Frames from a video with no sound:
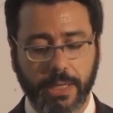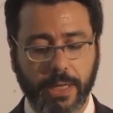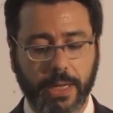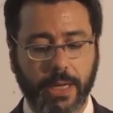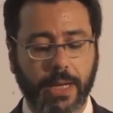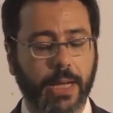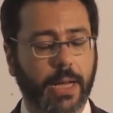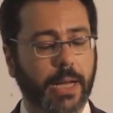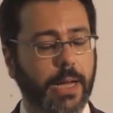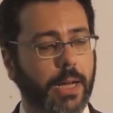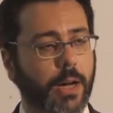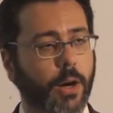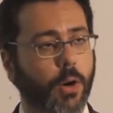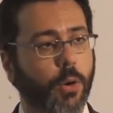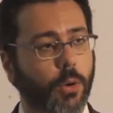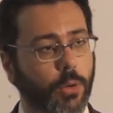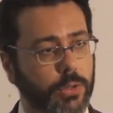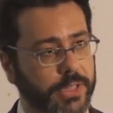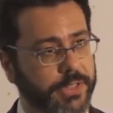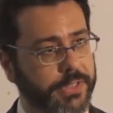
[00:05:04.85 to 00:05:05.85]

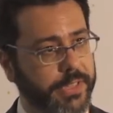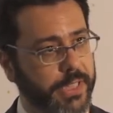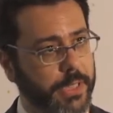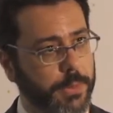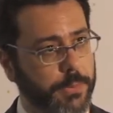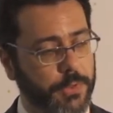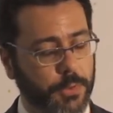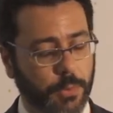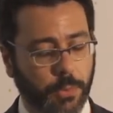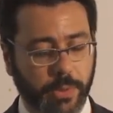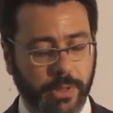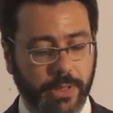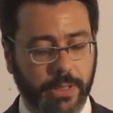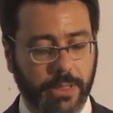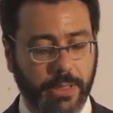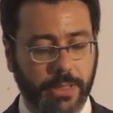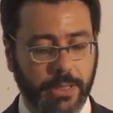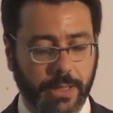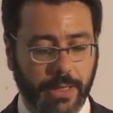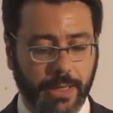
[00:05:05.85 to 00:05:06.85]
All the teams
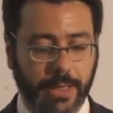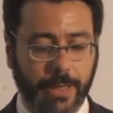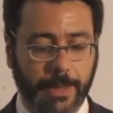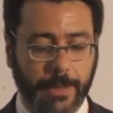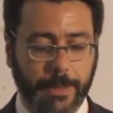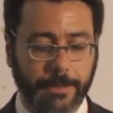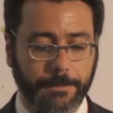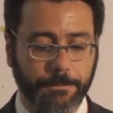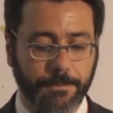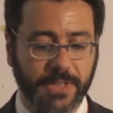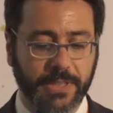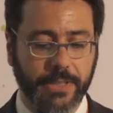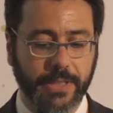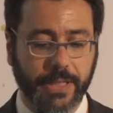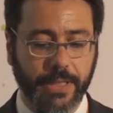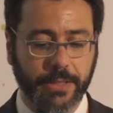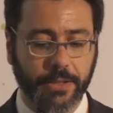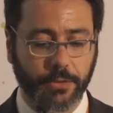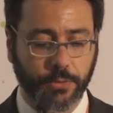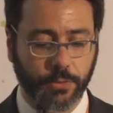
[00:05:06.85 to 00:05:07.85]
were
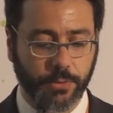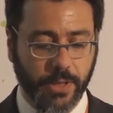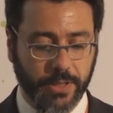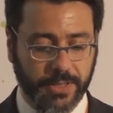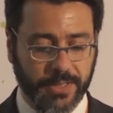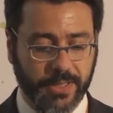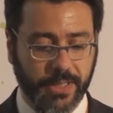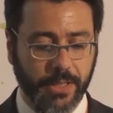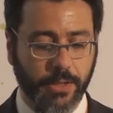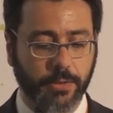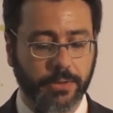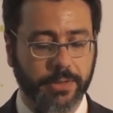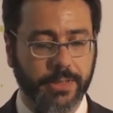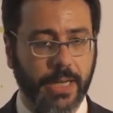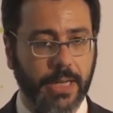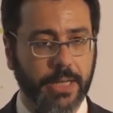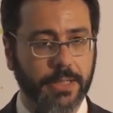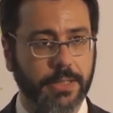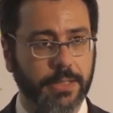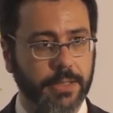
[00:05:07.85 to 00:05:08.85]
dedicated to the single
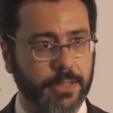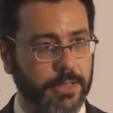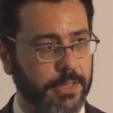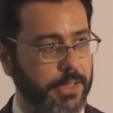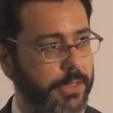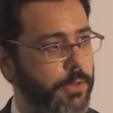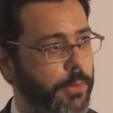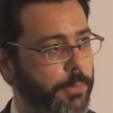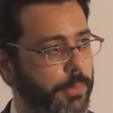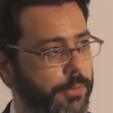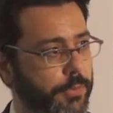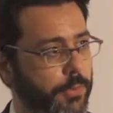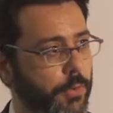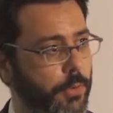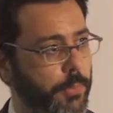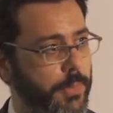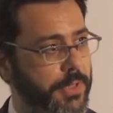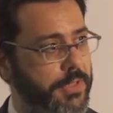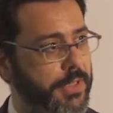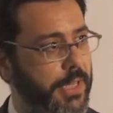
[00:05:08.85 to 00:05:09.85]
task, a single
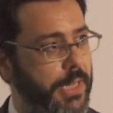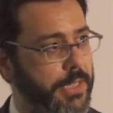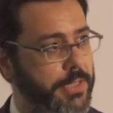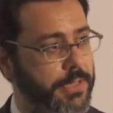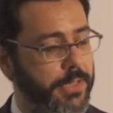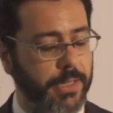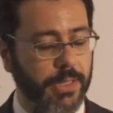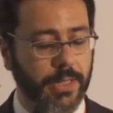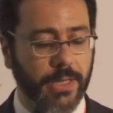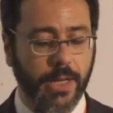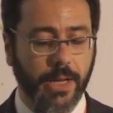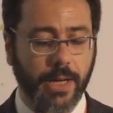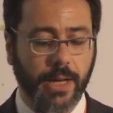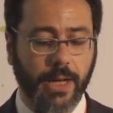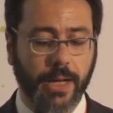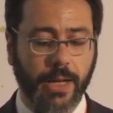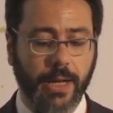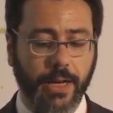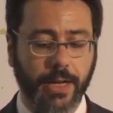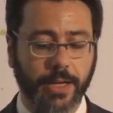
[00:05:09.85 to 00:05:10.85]
performance task,
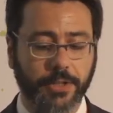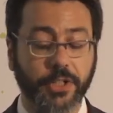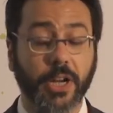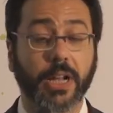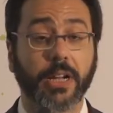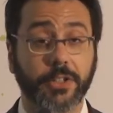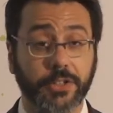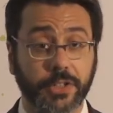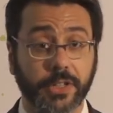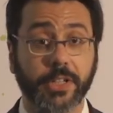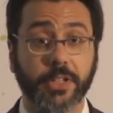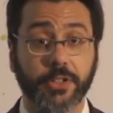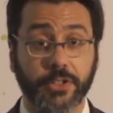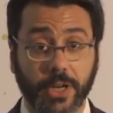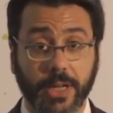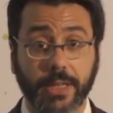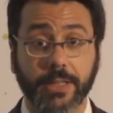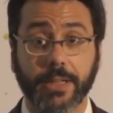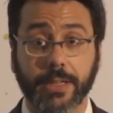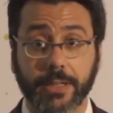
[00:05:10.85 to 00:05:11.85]
challenging each
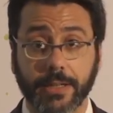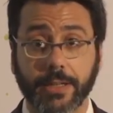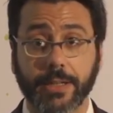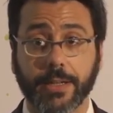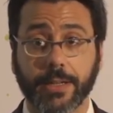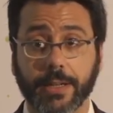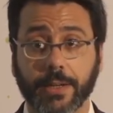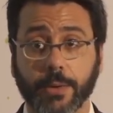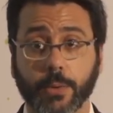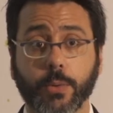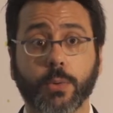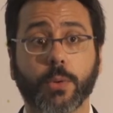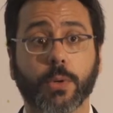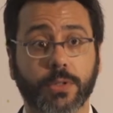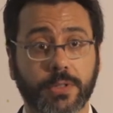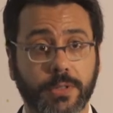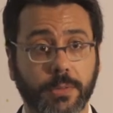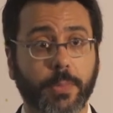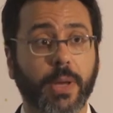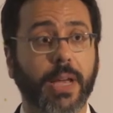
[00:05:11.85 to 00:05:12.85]
other who
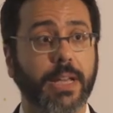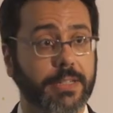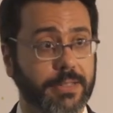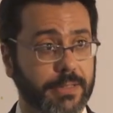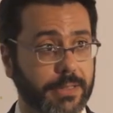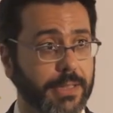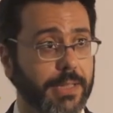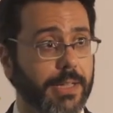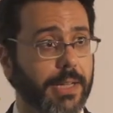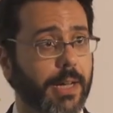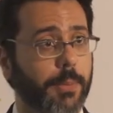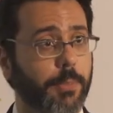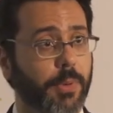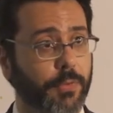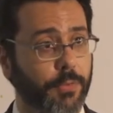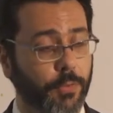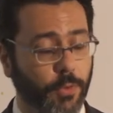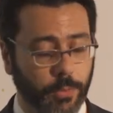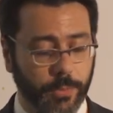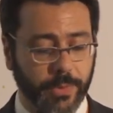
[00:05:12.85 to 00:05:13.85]
was the best
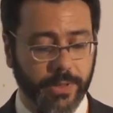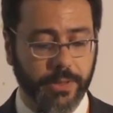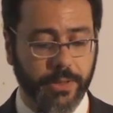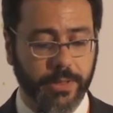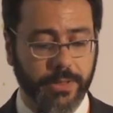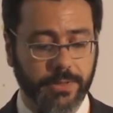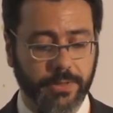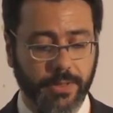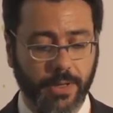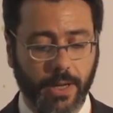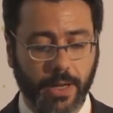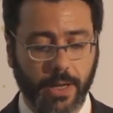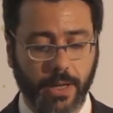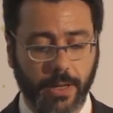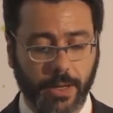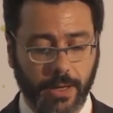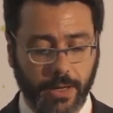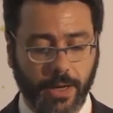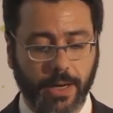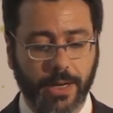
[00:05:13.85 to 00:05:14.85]
performing this
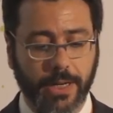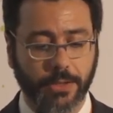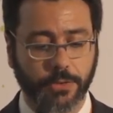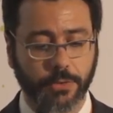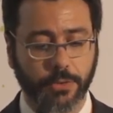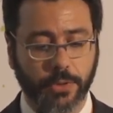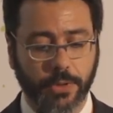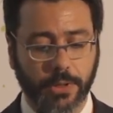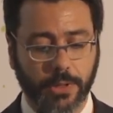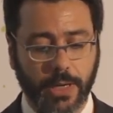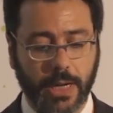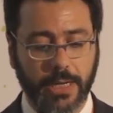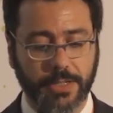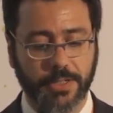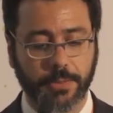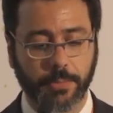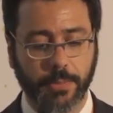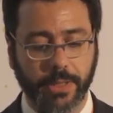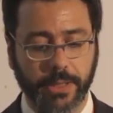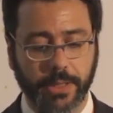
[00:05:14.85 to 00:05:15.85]
car door
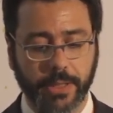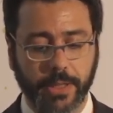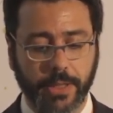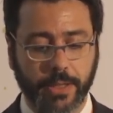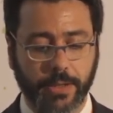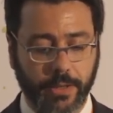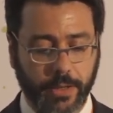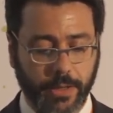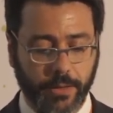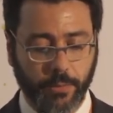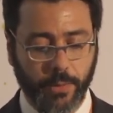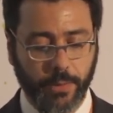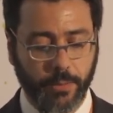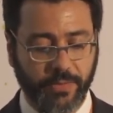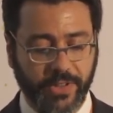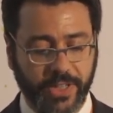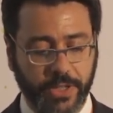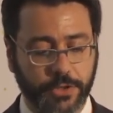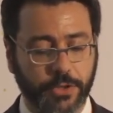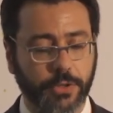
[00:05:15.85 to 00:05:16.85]
assembly with
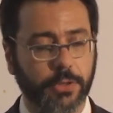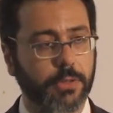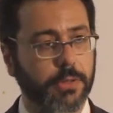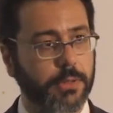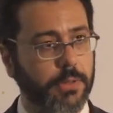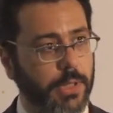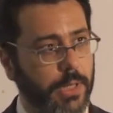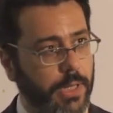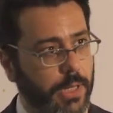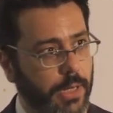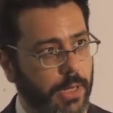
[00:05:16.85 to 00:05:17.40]
vision,